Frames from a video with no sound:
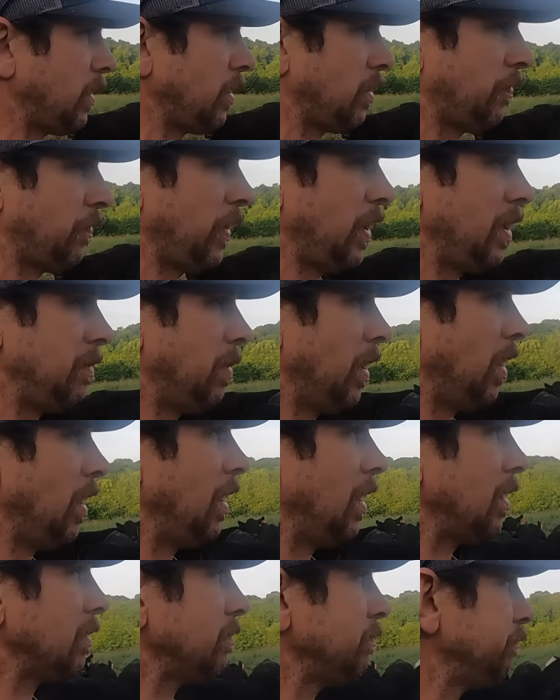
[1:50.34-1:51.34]
there at the feed
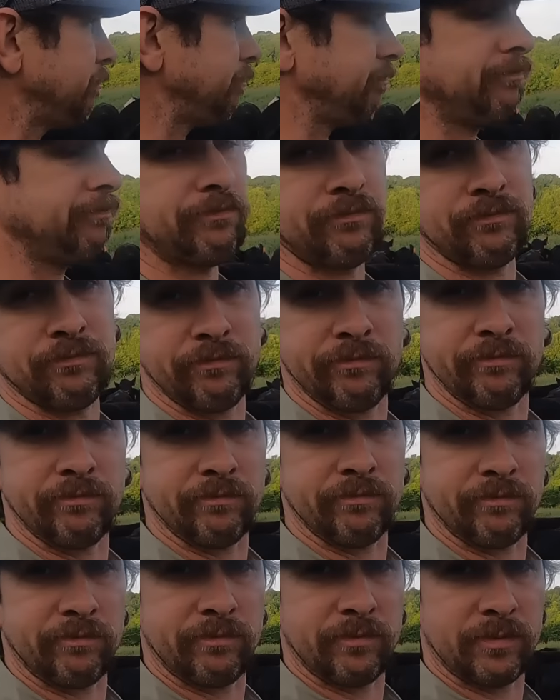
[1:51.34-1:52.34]
bump.
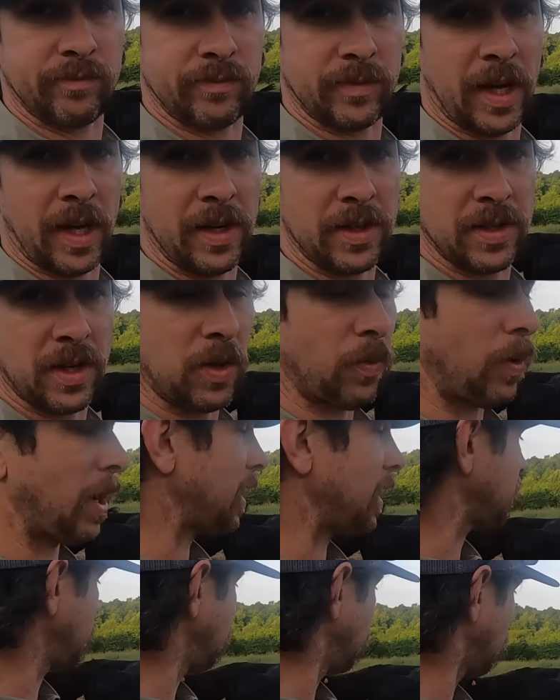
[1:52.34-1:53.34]
Things
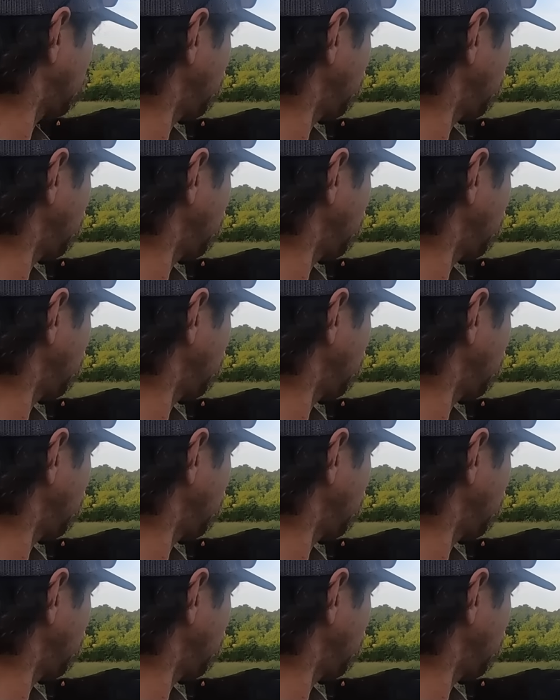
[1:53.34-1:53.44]
otherwise look